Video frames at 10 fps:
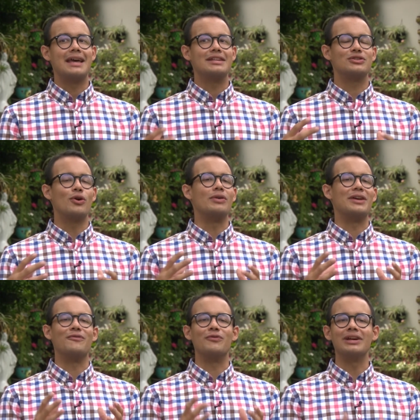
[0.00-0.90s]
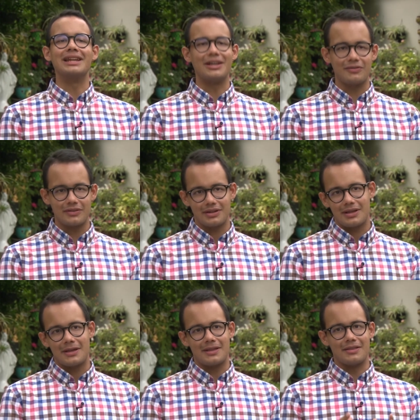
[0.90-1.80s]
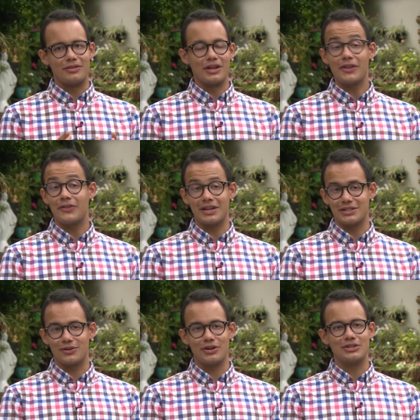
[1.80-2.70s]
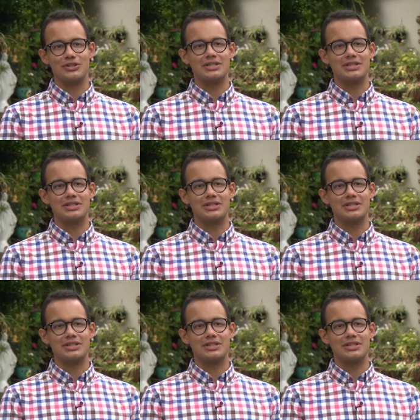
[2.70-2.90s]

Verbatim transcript: So if we leave, nothing is going to